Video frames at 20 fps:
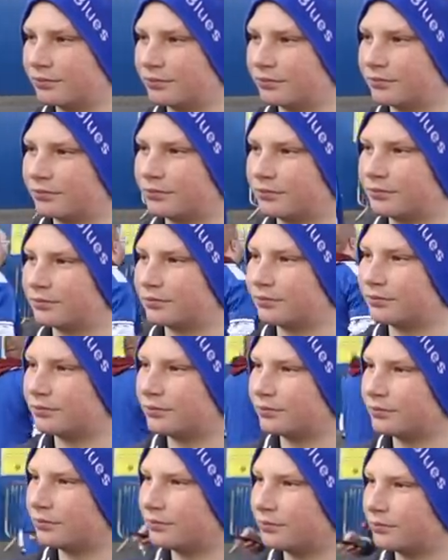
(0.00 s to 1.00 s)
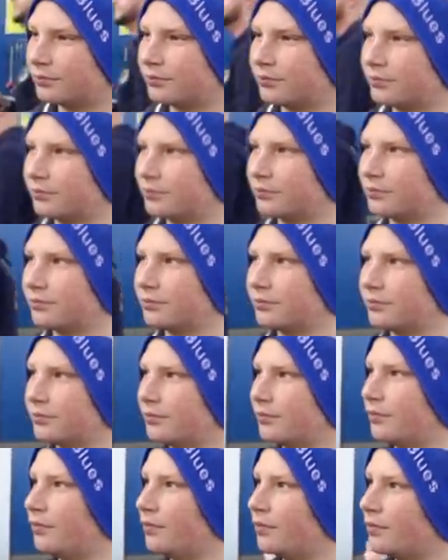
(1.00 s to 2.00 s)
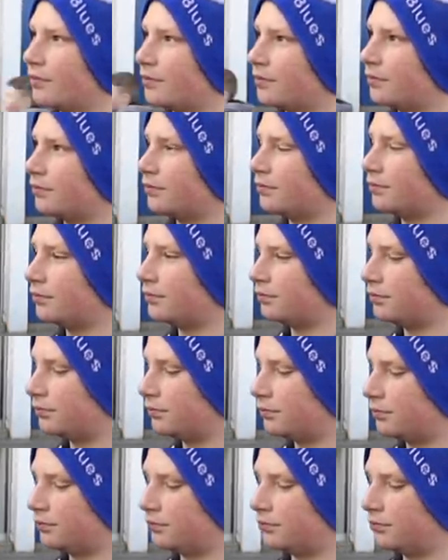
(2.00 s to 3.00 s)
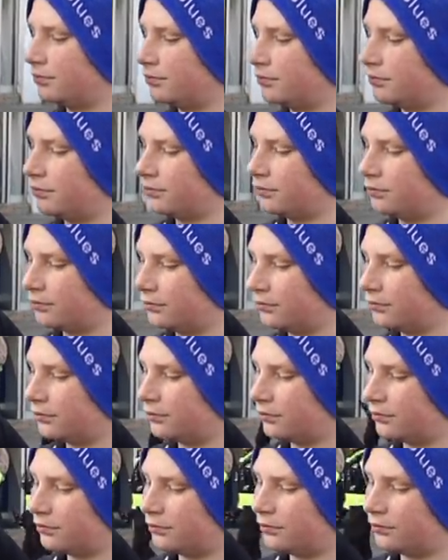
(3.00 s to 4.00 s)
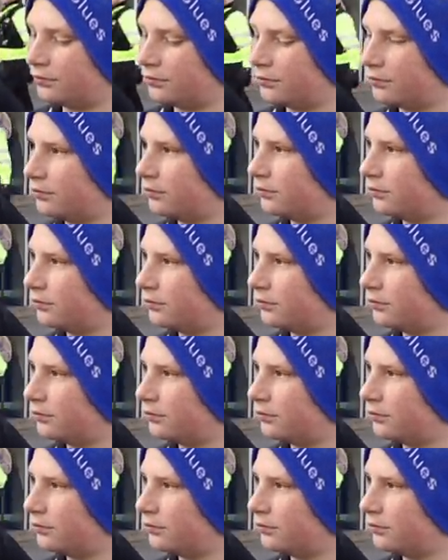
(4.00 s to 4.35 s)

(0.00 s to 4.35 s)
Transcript: [no speech]